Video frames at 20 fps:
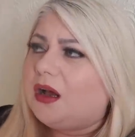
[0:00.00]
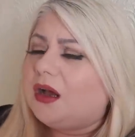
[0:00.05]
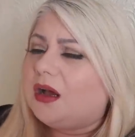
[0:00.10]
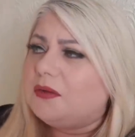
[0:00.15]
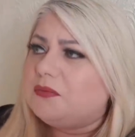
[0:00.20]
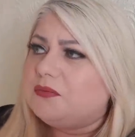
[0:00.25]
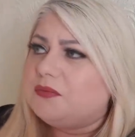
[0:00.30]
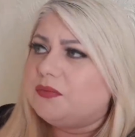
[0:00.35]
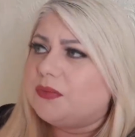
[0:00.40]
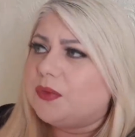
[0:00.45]

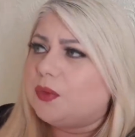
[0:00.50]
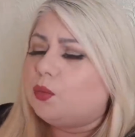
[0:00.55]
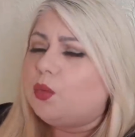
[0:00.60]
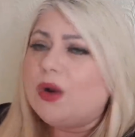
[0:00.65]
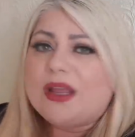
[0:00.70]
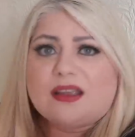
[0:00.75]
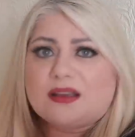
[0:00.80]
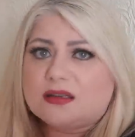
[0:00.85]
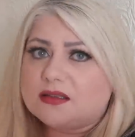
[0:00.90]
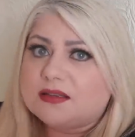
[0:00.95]

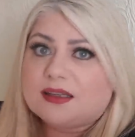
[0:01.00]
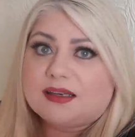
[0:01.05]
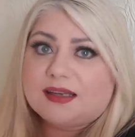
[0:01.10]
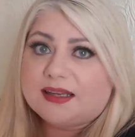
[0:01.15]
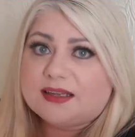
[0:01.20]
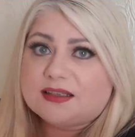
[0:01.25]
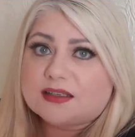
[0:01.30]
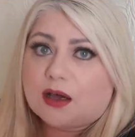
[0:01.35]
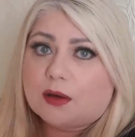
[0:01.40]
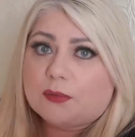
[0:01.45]
weird, the
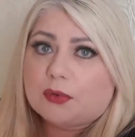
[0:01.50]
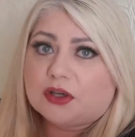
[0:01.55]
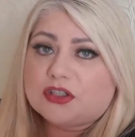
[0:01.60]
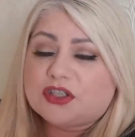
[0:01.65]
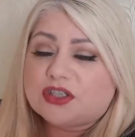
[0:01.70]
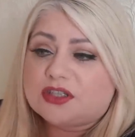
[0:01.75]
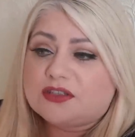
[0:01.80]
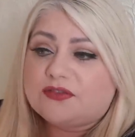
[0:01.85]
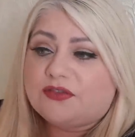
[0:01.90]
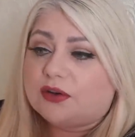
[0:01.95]
lead up, I
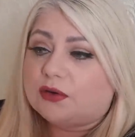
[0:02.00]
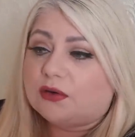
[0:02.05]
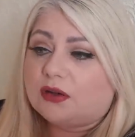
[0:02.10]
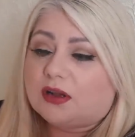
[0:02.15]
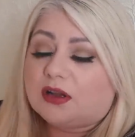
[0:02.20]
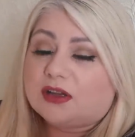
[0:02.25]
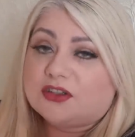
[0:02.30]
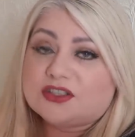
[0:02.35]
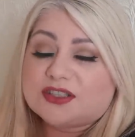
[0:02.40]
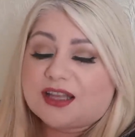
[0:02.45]
just feel
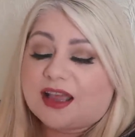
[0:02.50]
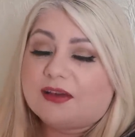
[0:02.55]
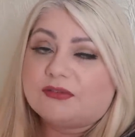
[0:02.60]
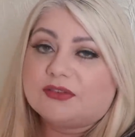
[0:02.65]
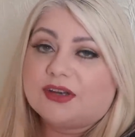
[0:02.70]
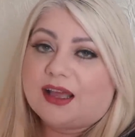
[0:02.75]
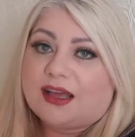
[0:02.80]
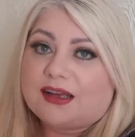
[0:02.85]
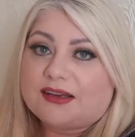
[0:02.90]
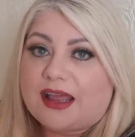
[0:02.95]
like I just
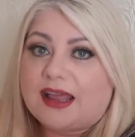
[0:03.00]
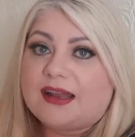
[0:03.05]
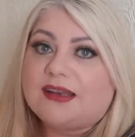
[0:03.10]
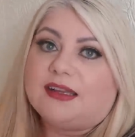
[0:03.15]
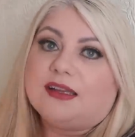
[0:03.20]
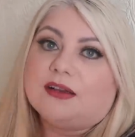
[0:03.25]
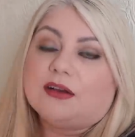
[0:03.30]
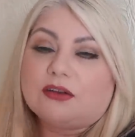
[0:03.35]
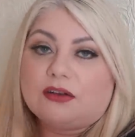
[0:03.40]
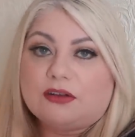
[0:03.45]
haven't had
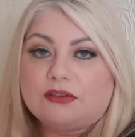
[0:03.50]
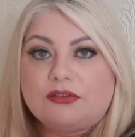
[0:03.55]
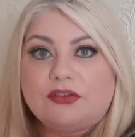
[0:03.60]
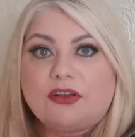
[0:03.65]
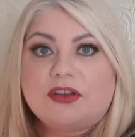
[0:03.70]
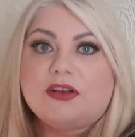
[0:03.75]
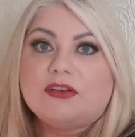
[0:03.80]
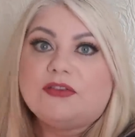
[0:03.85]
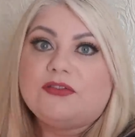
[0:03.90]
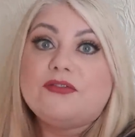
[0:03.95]
any kind of
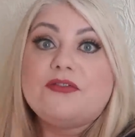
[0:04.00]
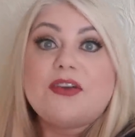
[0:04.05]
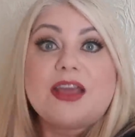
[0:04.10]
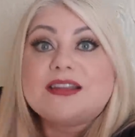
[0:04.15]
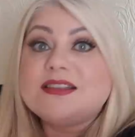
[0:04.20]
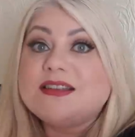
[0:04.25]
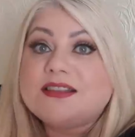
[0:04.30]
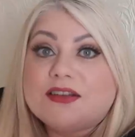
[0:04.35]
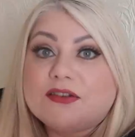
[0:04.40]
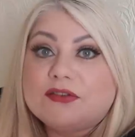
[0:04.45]

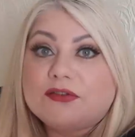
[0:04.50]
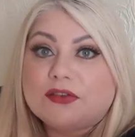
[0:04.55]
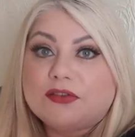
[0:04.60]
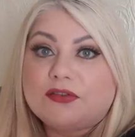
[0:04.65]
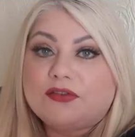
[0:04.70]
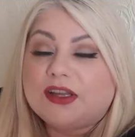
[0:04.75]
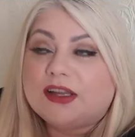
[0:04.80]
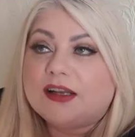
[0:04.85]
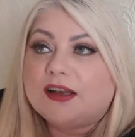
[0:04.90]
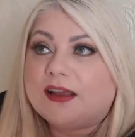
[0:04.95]
festive
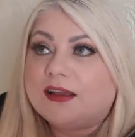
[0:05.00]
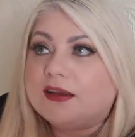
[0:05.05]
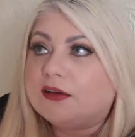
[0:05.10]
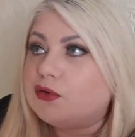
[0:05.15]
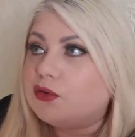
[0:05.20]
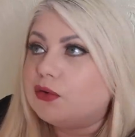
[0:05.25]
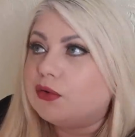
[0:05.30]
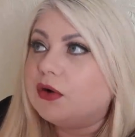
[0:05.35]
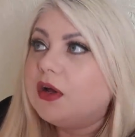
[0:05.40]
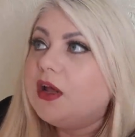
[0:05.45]
feeling,
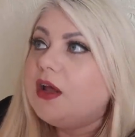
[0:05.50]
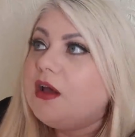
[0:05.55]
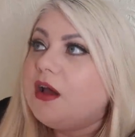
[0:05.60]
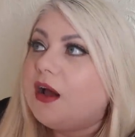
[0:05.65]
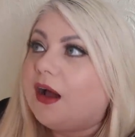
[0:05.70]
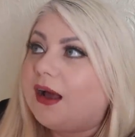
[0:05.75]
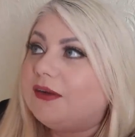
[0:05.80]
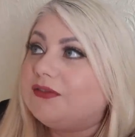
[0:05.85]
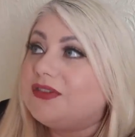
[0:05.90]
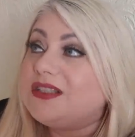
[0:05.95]
or
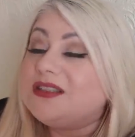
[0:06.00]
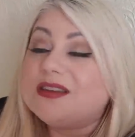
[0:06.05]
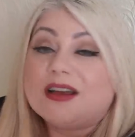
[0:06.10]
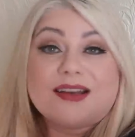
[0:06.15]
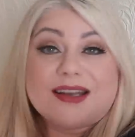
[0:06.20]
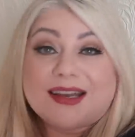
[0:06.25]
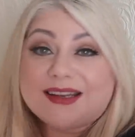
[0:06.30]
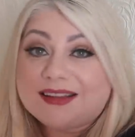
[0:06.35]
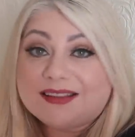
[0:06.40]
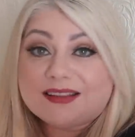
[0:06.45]
I haven't
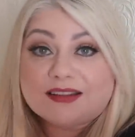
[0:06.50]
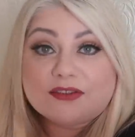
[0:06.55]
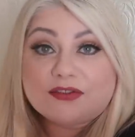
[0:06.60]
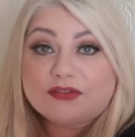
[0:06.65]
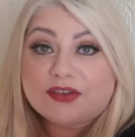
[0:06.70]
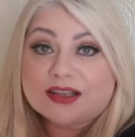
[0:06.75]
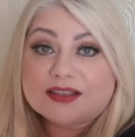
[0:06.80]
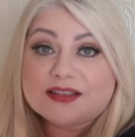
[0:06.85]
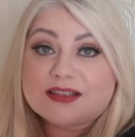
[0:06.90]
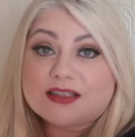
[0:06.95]
done anything
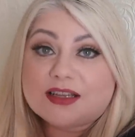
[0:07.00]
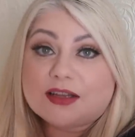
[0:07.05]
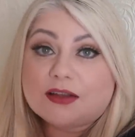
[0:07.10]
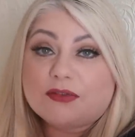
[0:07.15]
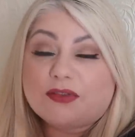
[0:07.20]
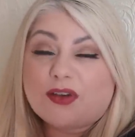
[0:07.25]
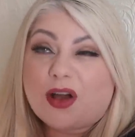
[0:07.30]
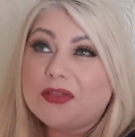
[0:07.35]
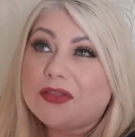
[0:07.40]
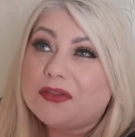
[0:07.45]

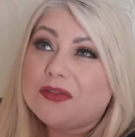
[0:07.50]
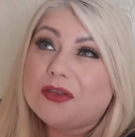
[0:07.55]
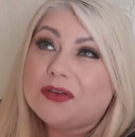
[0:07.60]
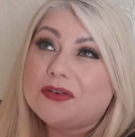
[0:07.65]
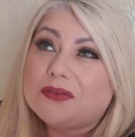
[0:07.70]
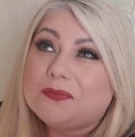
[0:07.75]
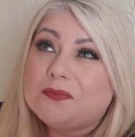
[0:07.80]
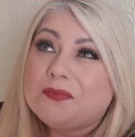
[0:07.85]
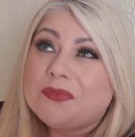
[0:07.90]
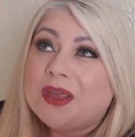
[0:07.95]
festive other
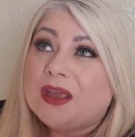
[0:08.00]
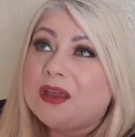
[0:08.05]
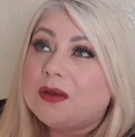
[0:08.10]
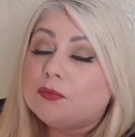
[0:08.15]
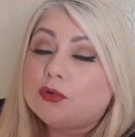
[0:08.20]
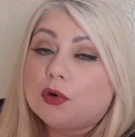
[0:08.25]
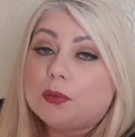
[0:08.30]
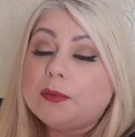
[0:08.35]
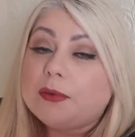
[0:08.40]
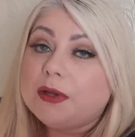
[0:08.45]
than
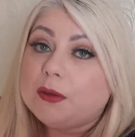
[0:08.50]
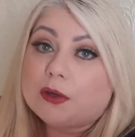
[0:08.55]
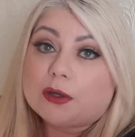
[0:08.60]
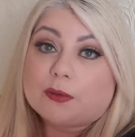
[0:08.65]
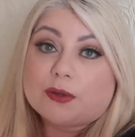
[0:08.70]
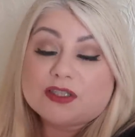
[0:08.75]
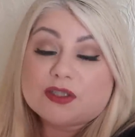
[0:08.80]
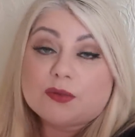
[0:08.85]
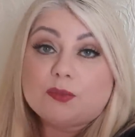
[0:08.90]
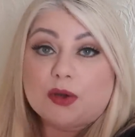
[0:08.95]
probably when
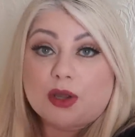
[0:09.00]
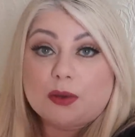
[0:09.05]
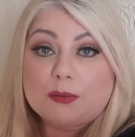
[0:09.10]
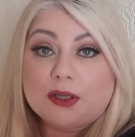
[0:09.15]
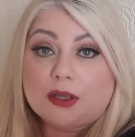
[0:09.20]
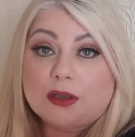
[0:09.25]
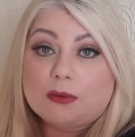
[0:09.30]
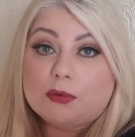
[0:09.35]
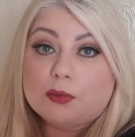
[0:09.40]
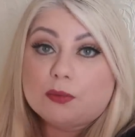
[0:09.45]
I went to
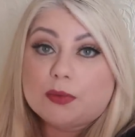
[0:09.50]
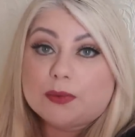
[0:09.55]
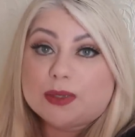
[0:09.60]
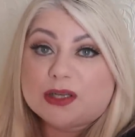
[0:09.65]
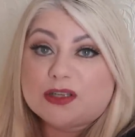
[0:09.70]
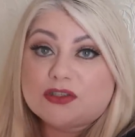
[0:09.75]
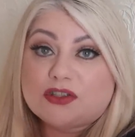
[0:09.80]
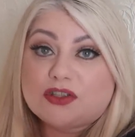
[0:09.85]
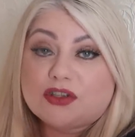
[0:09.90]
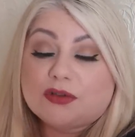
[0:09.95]
Birmingham and we
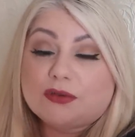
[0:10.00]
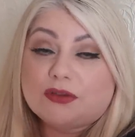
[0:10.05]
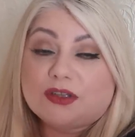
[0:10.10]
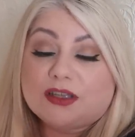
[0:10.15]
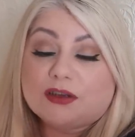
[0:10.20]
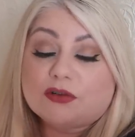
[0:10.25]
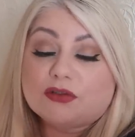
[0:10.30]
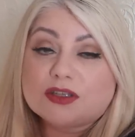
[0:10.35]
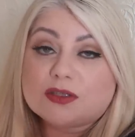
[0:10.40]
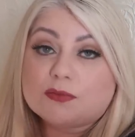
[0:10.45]
went to
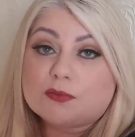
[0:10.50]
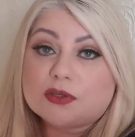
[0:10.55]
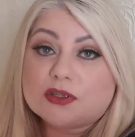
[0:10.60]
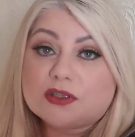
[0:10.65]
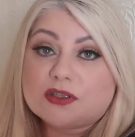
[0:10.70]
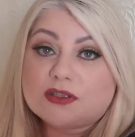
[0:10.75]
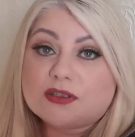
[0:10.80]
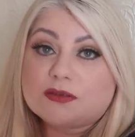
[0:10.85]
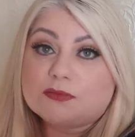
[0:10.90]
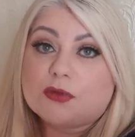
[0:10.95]
the
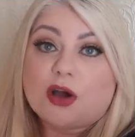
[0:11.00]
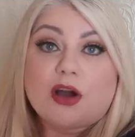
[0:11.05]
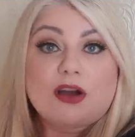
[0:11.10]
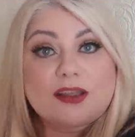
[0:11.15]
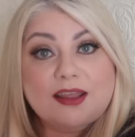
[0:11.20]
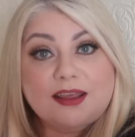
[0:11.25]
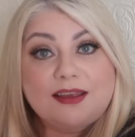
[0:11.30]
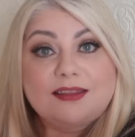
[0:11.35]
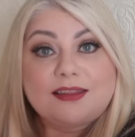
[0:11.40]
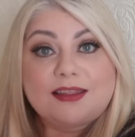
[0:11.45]
Christmas
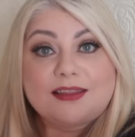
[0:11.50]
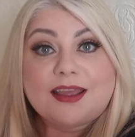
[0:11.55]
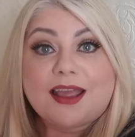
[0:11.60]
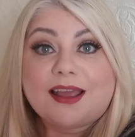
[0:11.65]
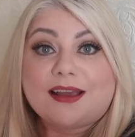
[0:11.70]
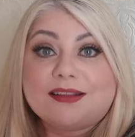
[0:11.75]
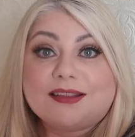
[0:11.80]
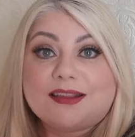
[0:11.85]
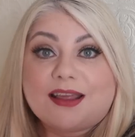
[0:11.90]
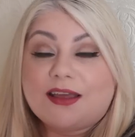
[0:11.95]
market that they
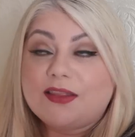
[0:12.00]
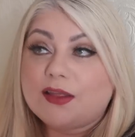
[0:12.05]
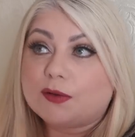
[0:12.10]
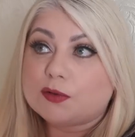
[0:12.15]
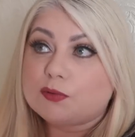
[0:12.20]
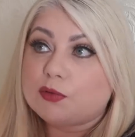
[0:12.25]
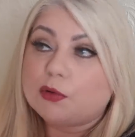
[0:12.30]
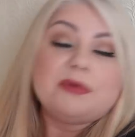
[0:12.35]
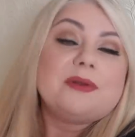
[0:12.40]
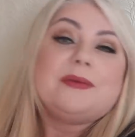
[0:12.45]
had there. That
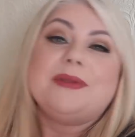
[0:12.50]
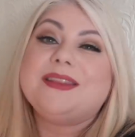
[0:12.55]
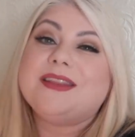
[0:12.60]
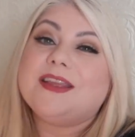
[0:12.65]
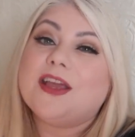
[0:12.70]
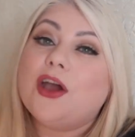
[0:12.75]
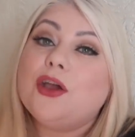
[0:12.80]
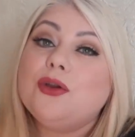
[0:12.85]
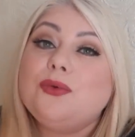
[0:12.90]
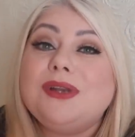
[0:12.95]
was probably
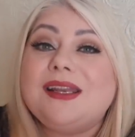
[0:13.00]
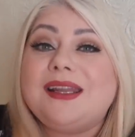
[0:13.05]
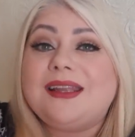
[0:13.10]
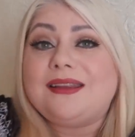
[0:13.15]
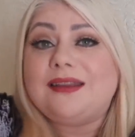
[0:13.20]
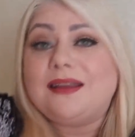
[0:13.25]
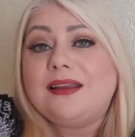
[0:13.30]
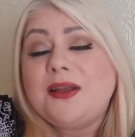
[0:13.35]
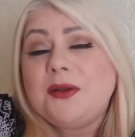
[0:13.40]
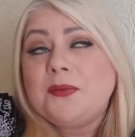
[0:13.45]
the
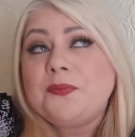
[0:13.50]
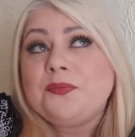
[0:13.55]
only